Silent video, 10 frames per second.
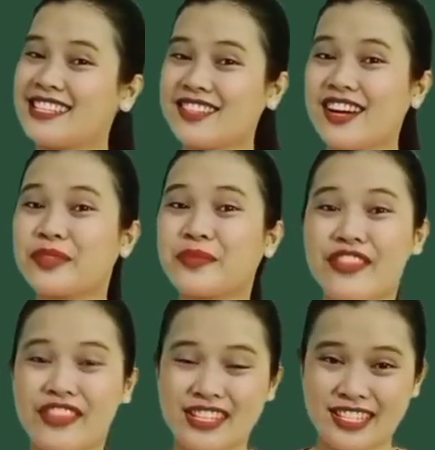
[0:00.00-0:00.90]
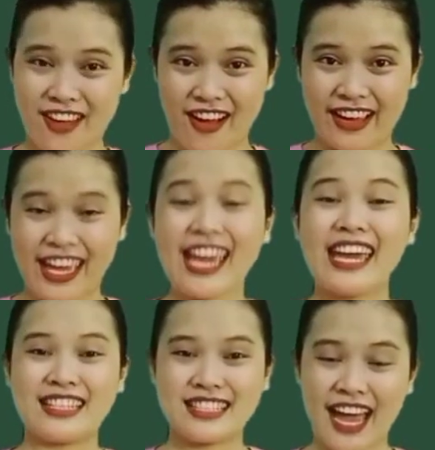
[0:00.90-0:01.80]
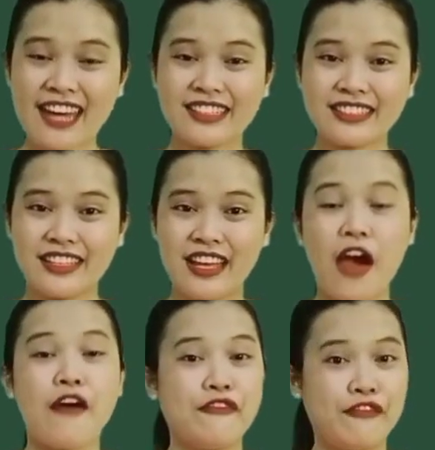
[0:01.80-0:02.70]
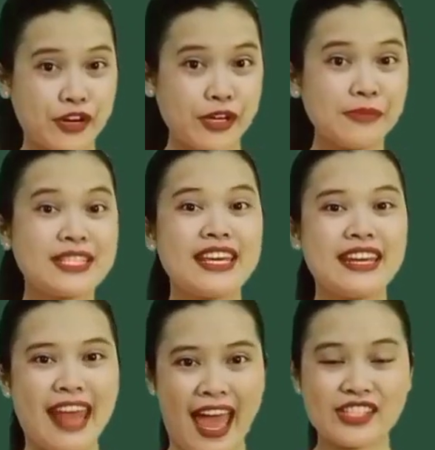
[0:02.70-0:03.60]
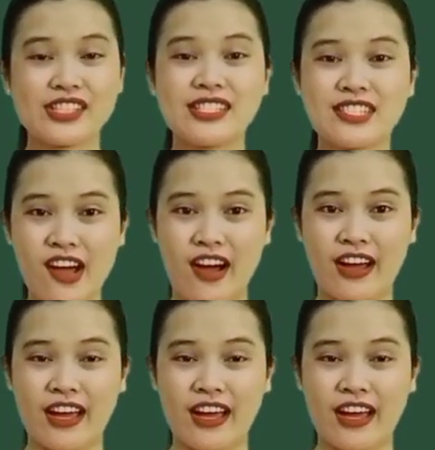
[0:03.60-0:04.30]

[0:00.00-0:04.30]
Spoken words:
start with this song, entitled Verbs in Action Song,